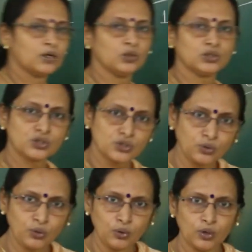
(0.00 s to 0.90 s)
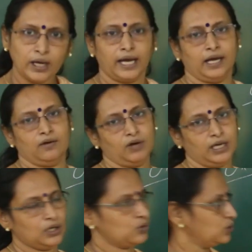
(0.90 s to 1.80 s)
equal to 2 and y
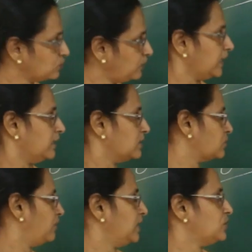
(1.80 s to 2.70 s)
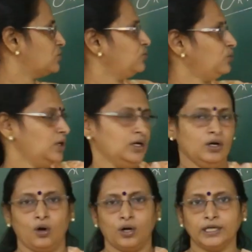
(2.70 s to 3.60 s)
equal to 1. So, when two
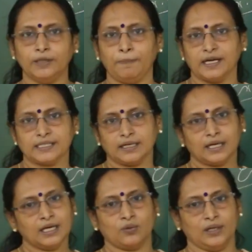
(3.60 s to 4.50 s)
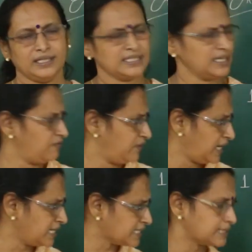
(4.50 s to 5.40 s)
ordered pairs are equal, these are
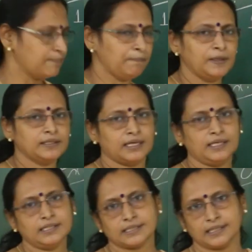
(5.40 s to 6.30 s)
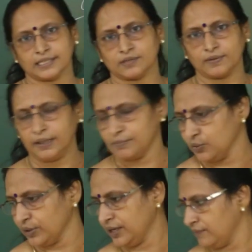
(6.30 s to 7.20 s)
very simple things. That is why I am
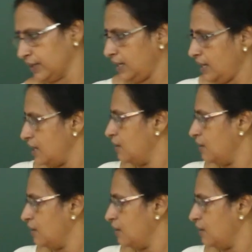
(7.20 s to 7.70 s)
going very